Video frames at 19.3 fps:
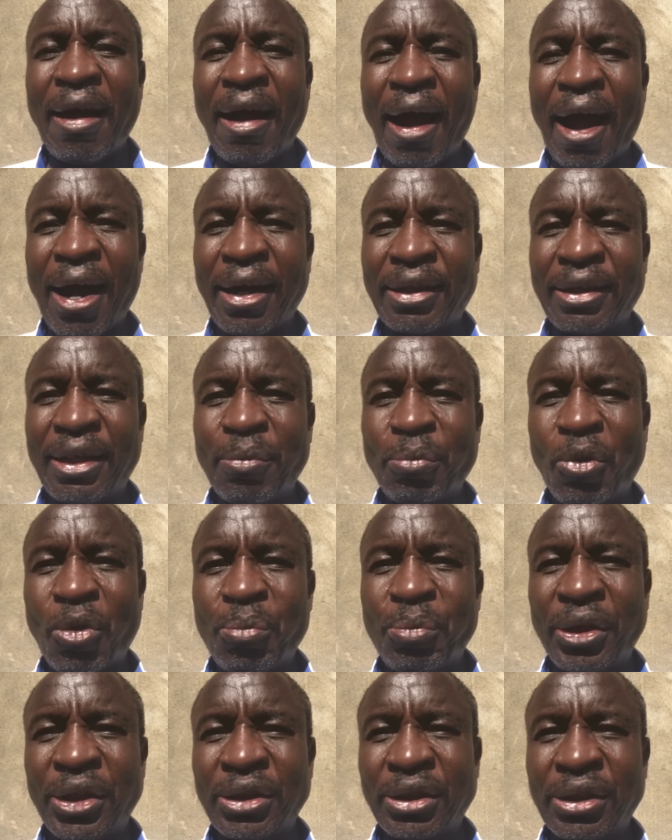at the
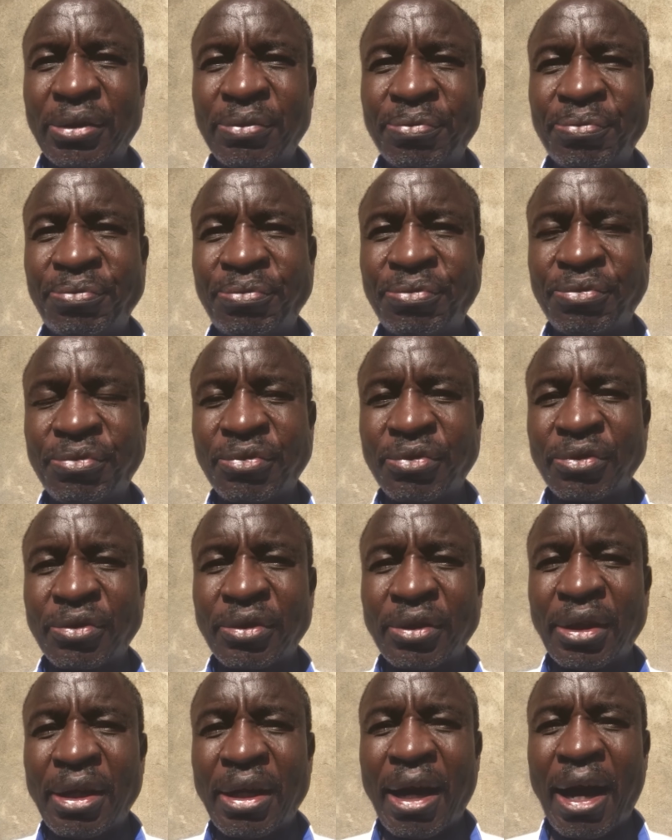moment.
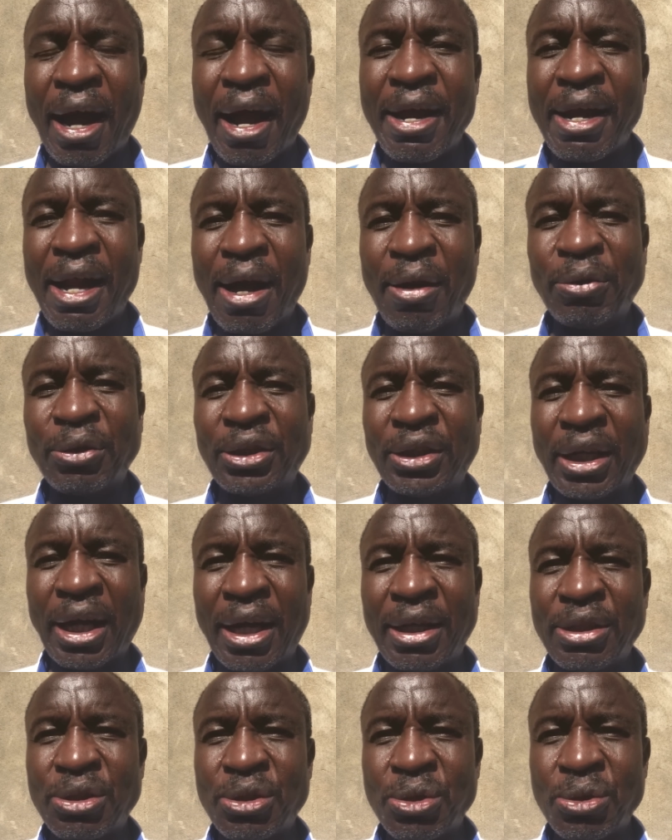I now
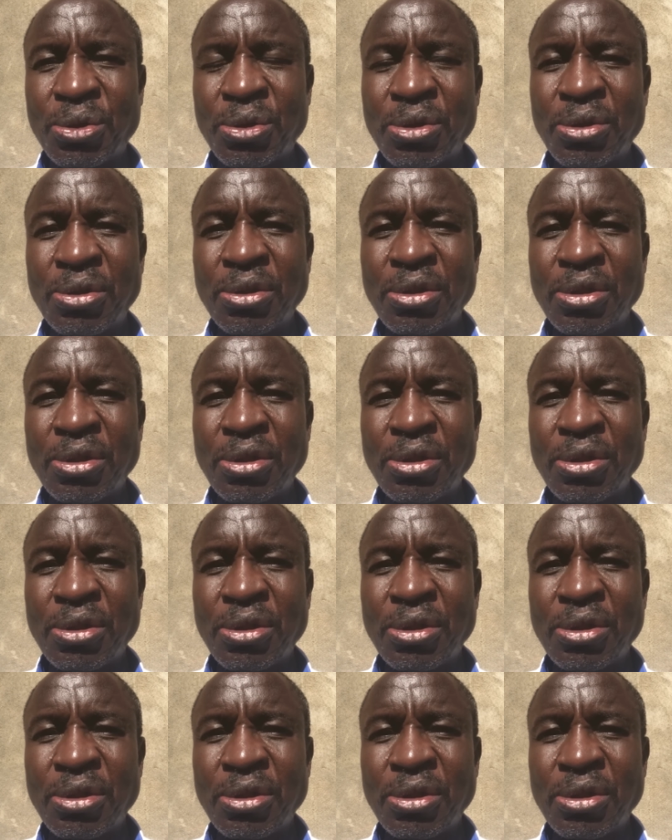turn to